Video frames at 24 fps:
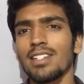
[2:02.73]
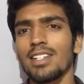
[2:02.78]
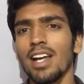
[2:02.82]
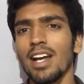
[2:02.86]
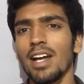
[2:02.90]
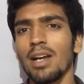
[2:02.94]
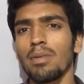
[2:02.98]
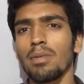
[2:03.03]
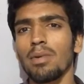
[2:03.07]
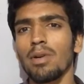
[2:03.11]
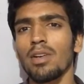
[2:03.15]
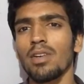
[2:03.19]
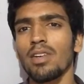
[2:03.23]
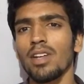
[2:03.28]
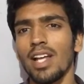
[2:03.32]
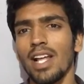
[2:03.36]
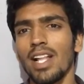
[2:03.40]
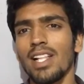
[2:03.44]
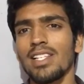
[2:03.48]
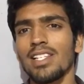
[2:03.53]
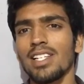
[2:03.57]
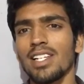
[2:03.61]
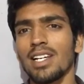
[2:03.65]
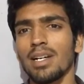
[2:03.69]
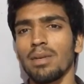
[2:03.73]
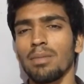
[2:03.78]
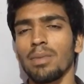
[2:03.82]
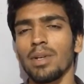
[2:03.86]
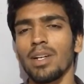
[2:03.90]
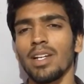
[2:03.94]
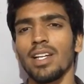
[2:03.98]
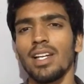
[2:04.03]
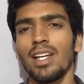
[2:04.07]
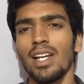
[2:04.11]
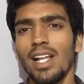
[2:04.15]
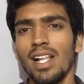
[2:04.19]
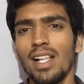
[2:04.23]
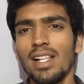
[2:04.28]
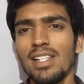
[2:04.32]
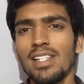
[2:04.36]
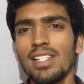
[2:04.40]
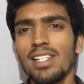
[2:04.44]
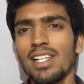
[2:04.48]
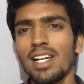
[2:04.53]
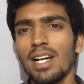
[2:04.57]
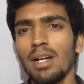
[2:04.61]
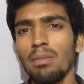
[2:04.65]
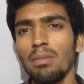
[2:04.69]
talk about LG company.
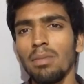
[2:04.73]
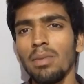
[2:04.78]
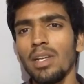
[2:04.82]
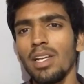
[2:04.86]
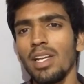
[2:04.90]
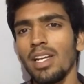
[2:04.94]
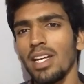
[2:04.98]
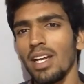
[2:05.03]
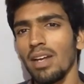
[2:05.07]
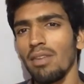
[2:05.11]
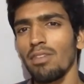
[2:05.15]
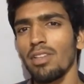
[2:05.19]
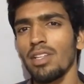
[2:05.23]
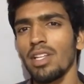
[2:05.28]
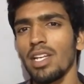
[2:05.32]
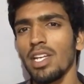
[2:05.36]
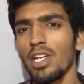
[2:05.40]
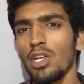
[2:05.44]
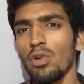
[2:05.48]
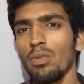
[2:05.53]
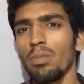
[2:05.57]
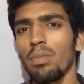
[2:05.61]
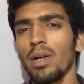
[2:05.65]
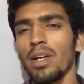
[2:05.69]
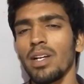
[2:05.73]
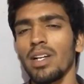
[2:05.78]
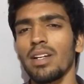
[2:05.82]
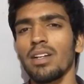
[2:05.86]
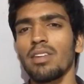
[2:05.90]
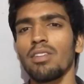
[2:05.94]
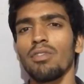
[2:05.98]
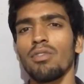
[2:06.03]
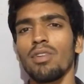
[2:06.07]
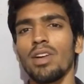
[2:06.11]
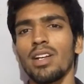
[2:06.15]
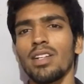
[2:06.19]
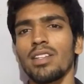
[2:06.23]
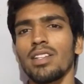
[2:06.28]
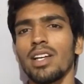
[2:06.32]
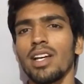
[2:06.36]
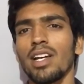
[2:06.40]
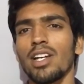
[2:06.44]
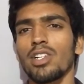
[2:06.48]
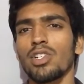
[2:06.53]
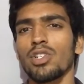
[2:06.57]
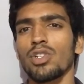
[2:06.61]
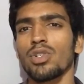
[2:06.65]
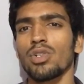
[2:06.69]
LG company came with a new patent where they
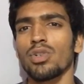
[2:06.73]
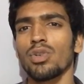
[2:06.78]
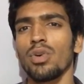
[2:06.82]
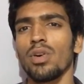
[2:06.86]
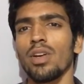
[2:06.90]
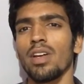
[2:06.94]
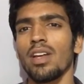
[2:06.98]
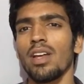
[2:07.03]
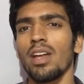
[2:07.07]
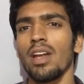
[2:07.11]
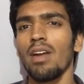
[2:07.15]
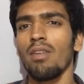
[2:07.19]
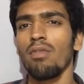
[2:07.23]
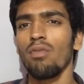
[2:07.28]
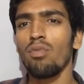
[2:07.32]
are showing a